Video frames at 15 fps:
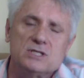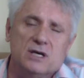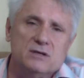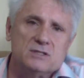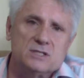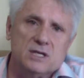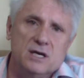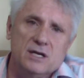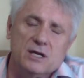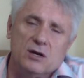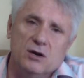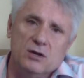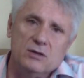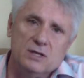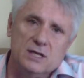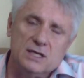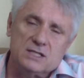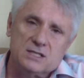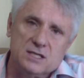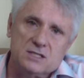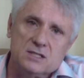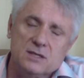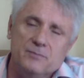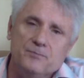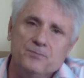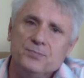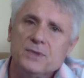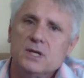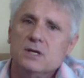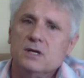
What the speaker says: is outstanding on their system.